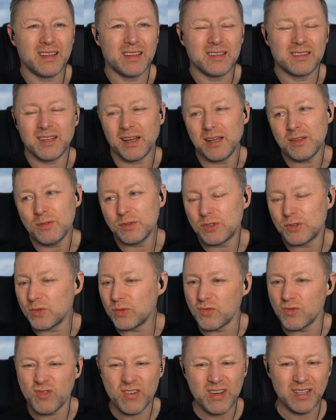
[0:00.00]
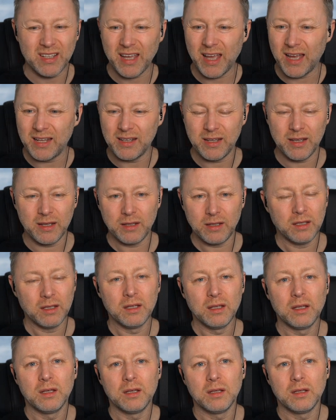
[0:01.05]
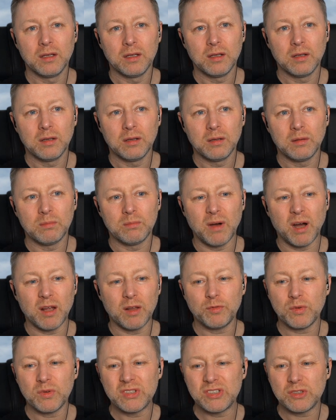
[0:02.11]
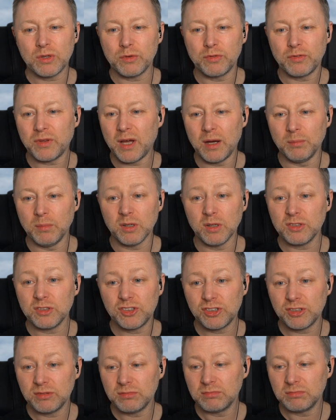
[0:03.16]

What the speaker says: Daniel's not really into Marvel stuff that much.